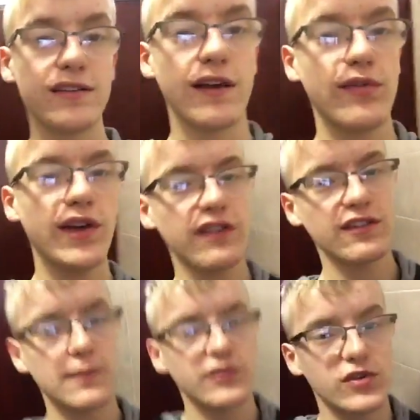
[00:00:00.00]
So yeah, thank you
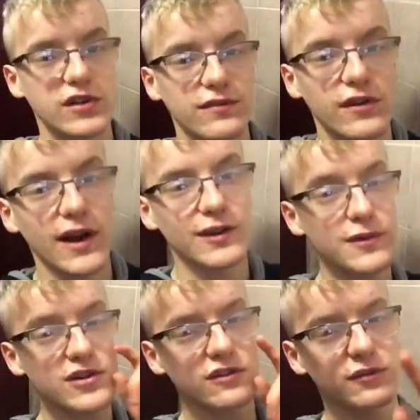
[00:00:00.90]
so much for watching the vlog, guys.
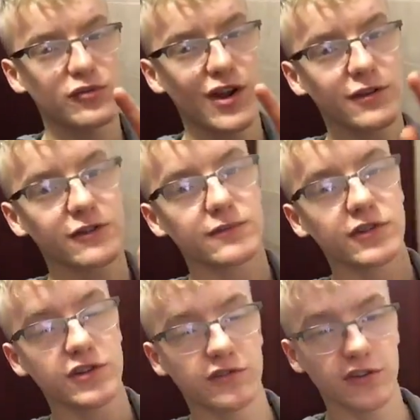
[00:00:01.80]
Make sure you subscribe to
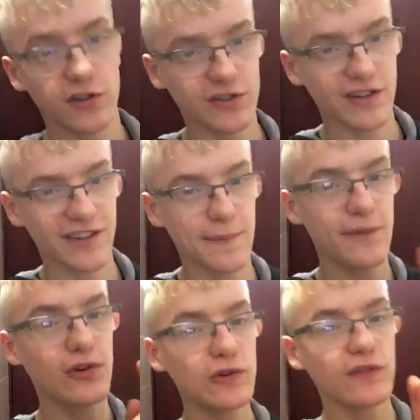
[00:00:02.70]
joshinator.
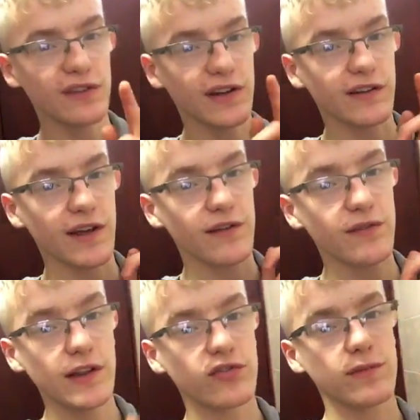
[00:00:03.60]
Be cool every single day.
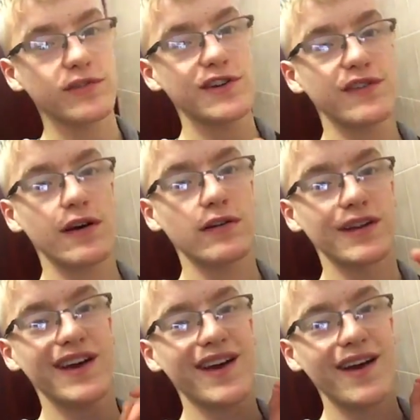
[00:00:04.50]
Follow your dreams, achieve your
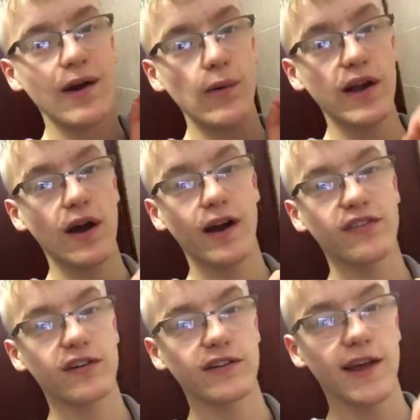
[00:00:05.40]
goals. Work hard
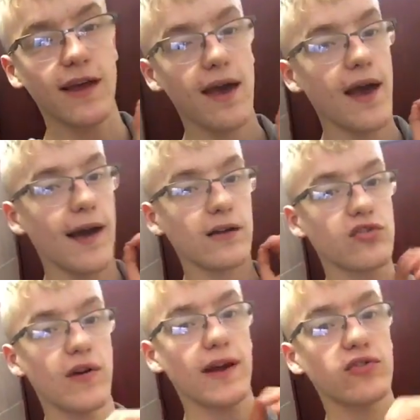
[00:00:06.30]
every single day. And
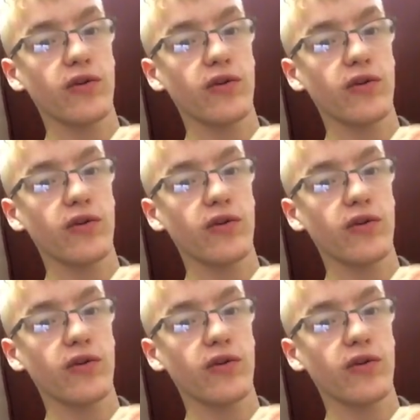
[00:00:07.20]
try to